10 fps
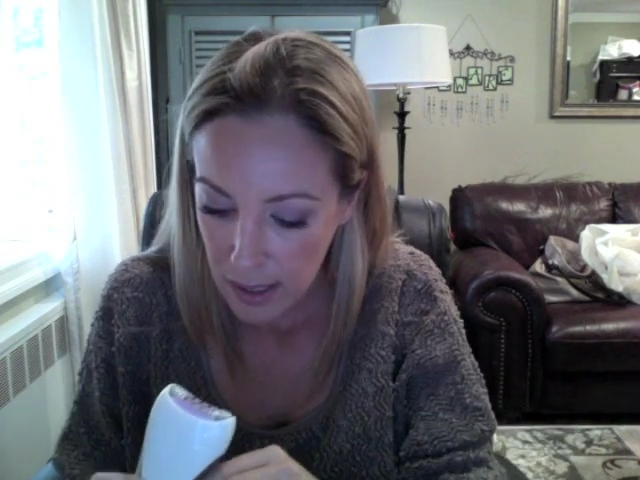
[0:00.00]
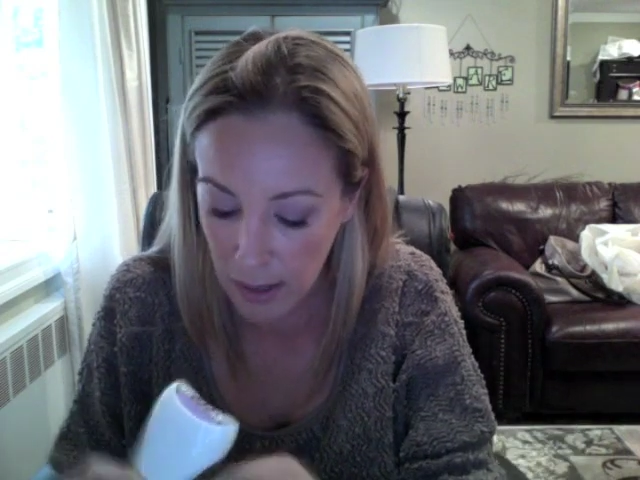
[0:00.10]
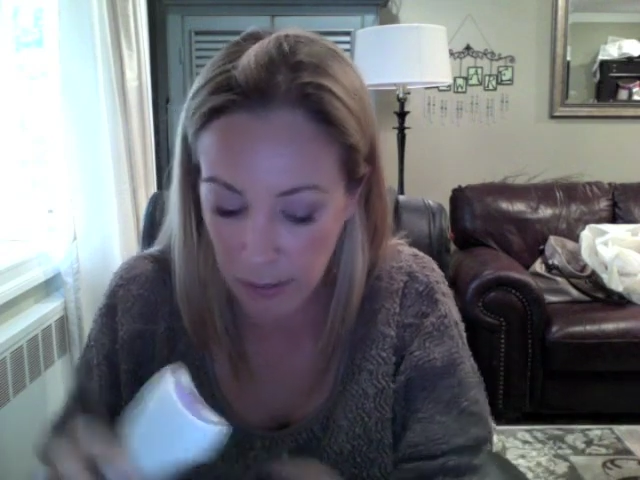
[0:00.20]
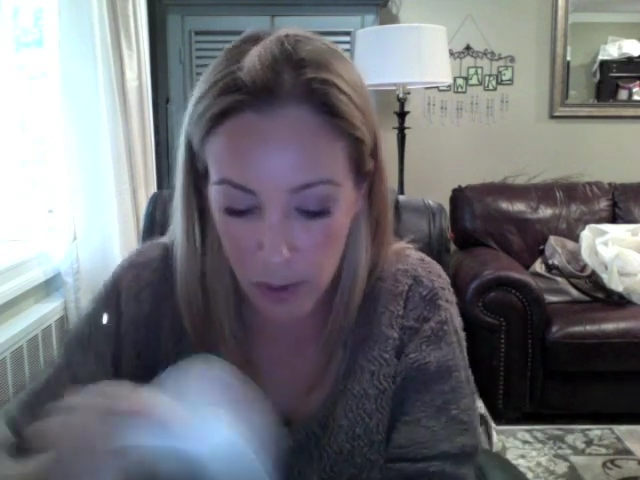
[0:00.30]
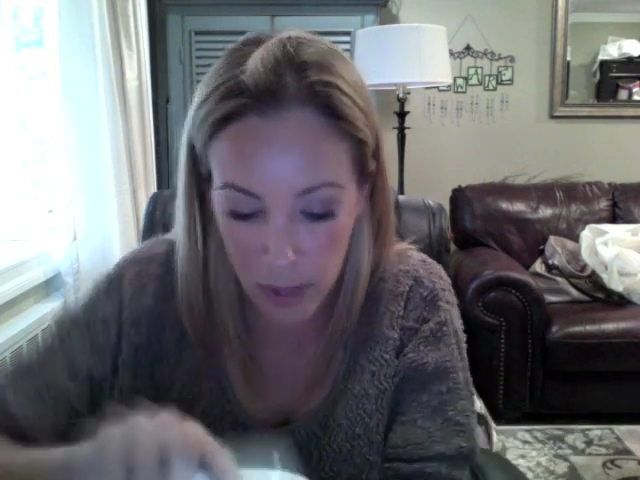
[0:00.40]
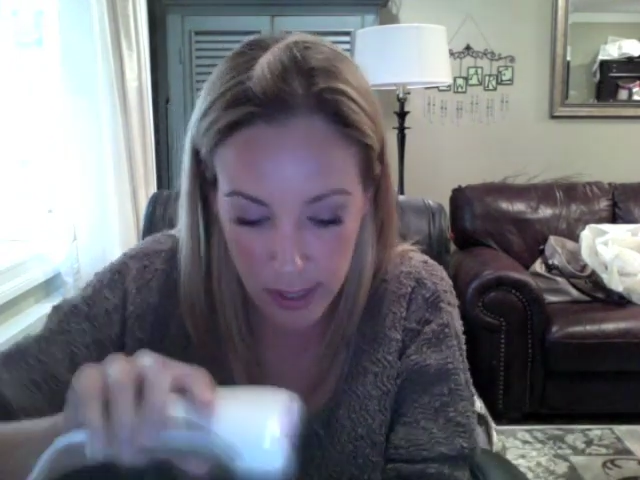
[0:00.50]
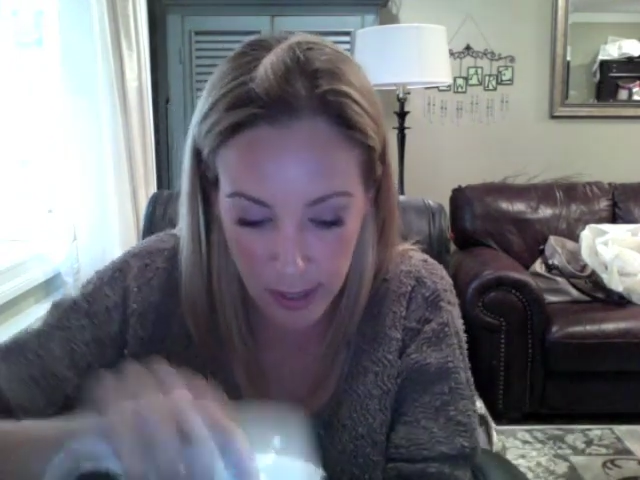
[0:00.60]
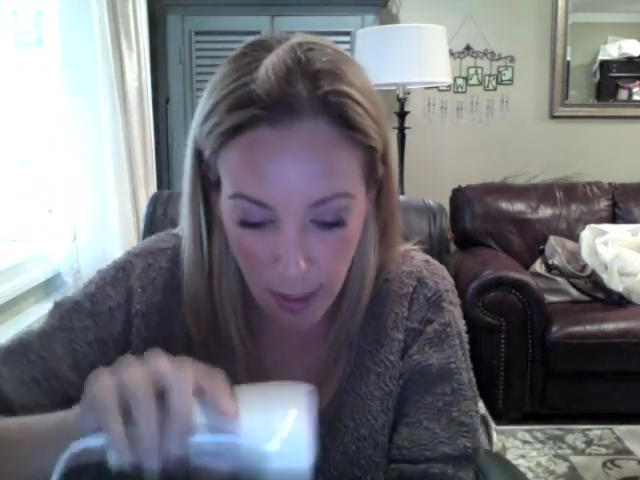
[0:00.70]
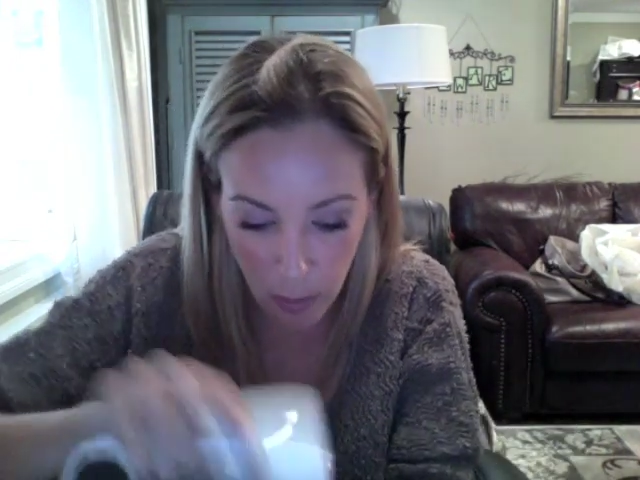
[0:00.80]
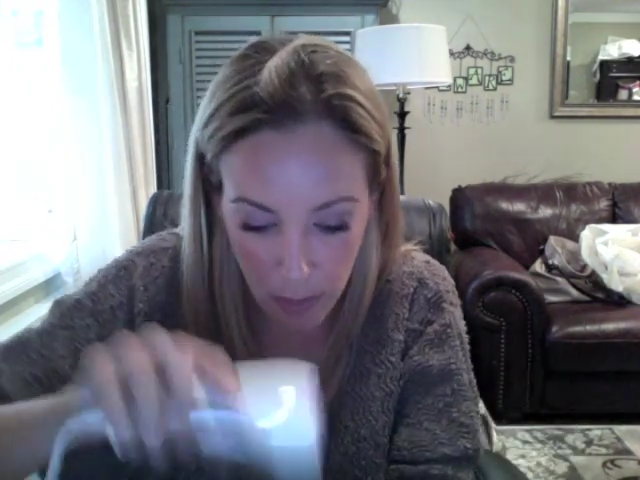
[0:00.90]
Of
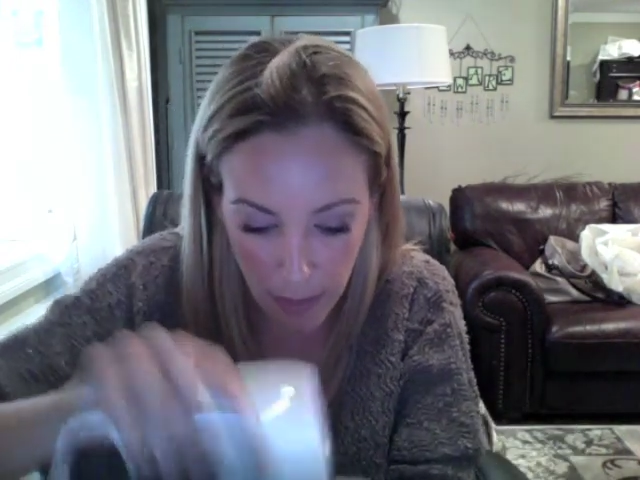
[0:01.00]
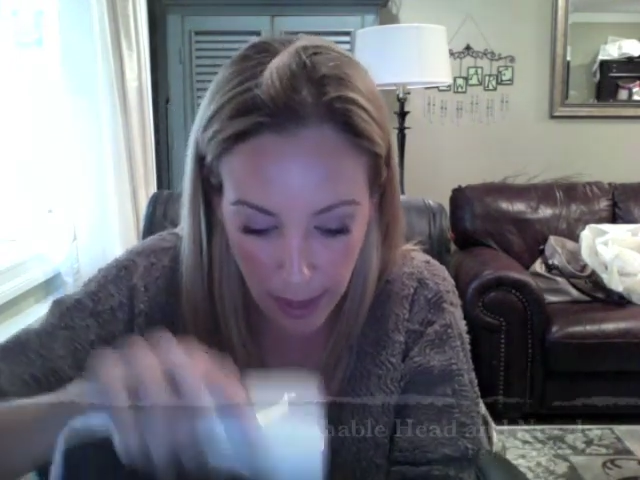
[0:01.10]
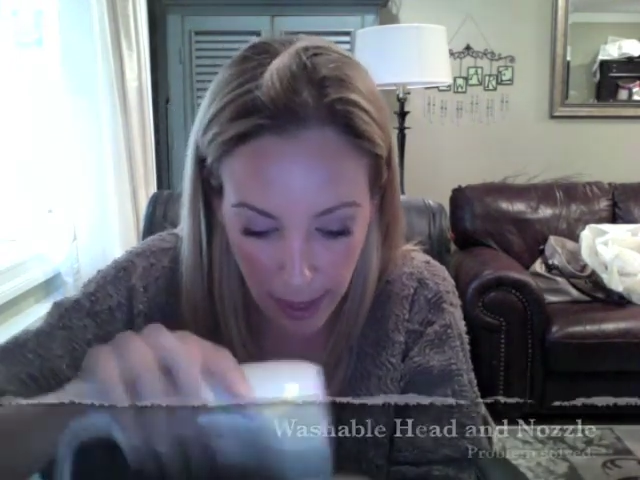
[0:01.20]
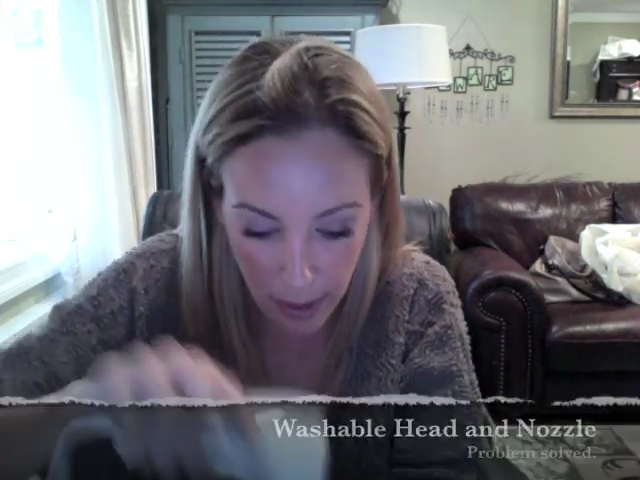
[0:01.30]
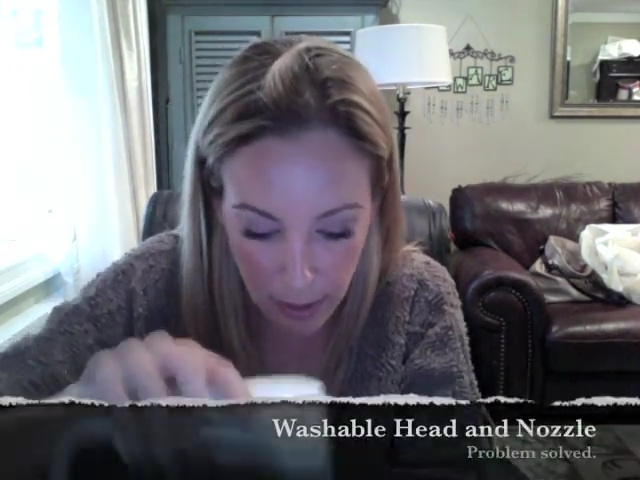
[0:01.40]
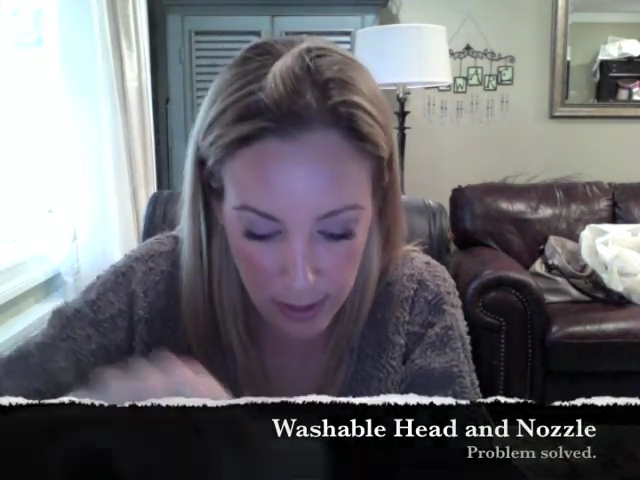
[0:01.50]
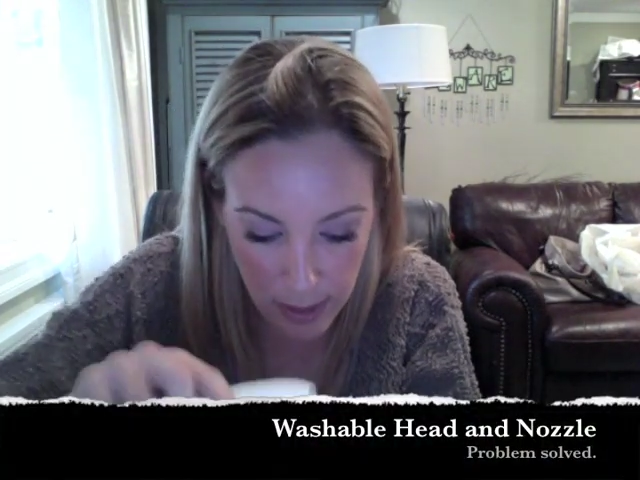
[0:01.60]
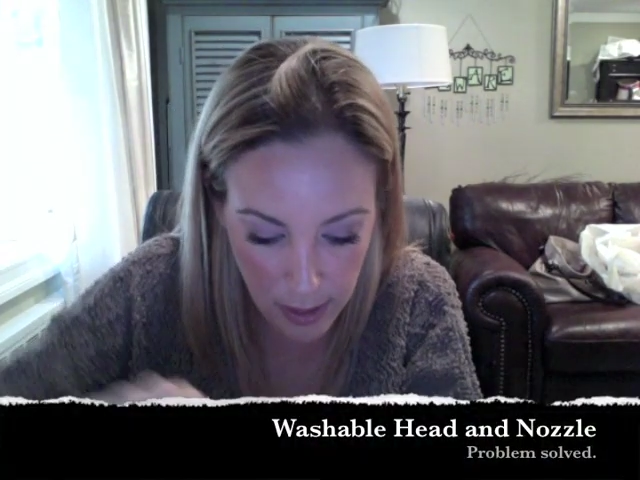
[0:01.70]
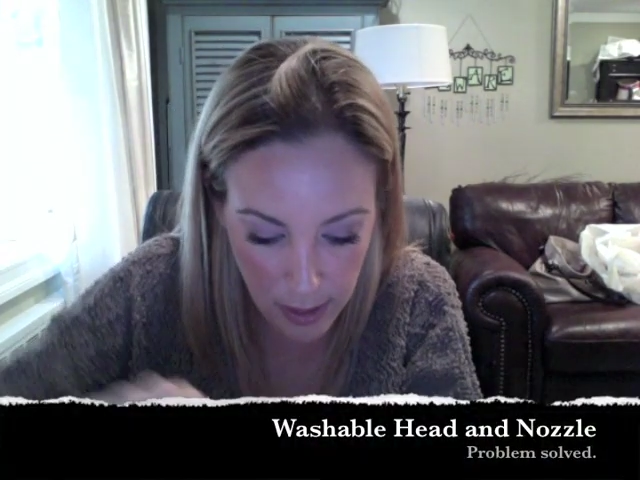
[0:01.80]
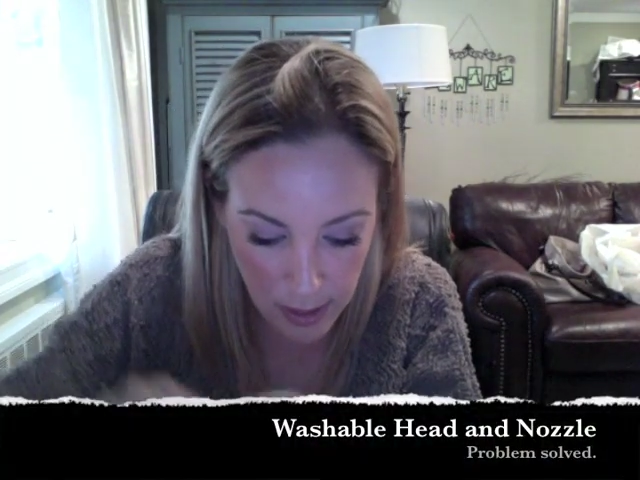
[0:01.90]
course, now all my hair
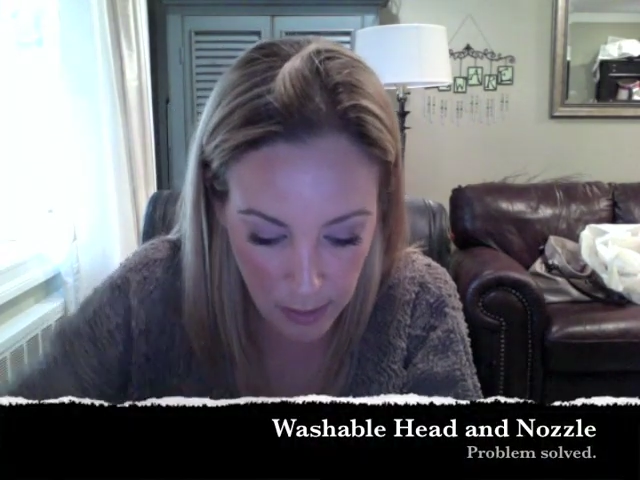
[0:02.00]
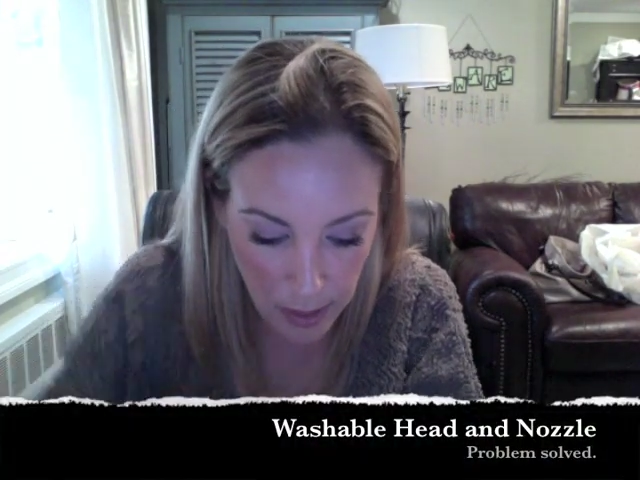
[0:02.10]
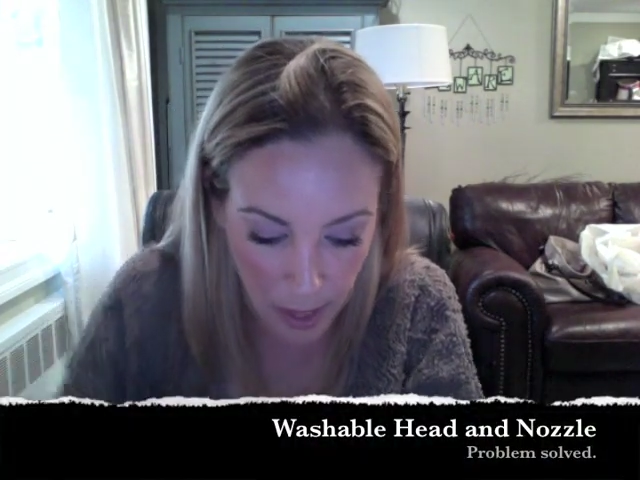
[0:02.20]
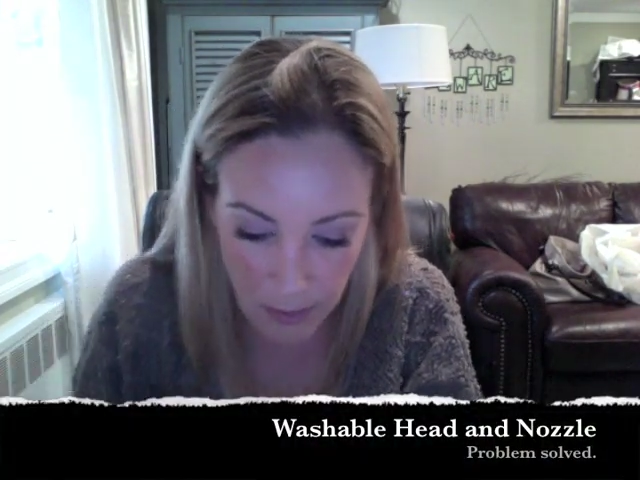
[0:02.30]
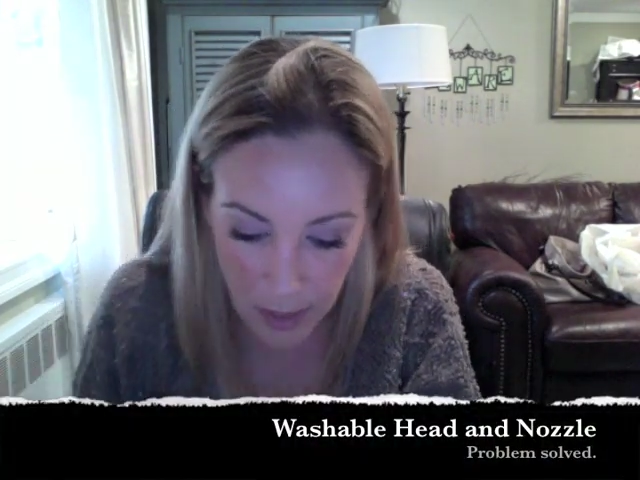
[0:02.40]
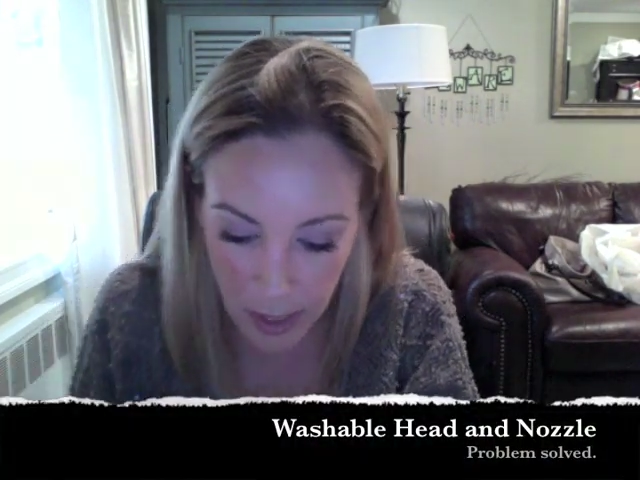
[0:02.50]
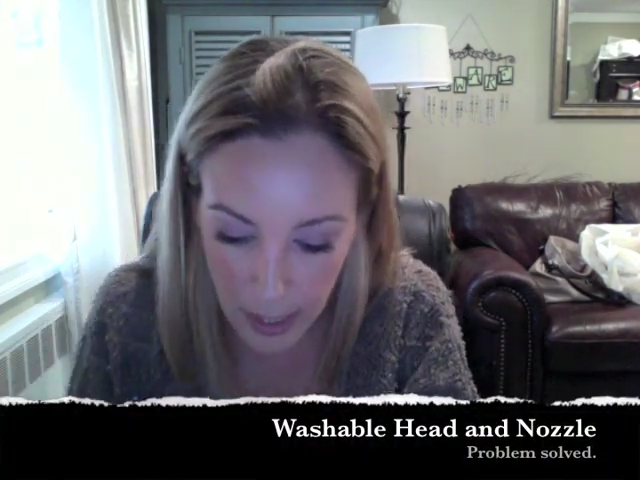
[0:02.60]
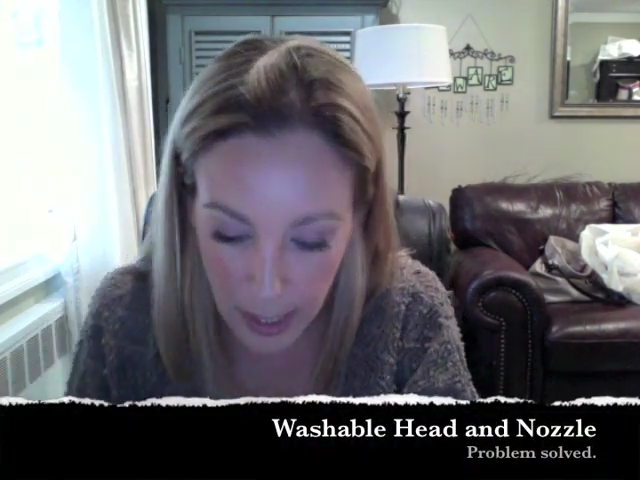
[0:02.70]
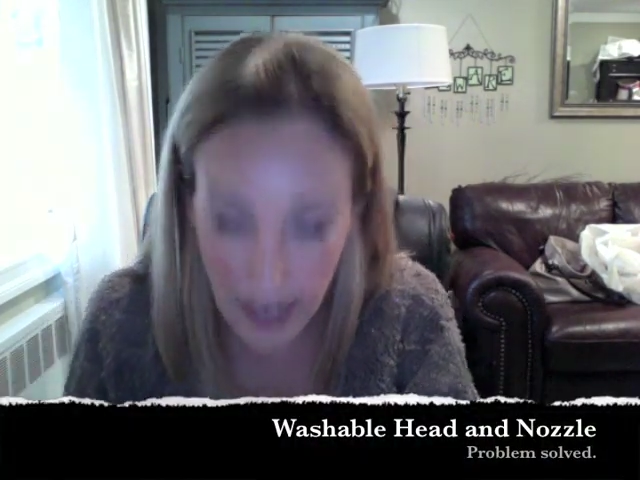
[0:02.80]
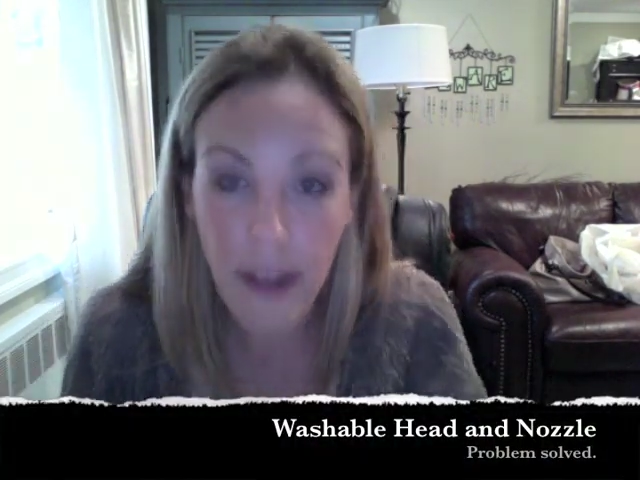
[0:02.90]
is in this. I'm going to have to clean it out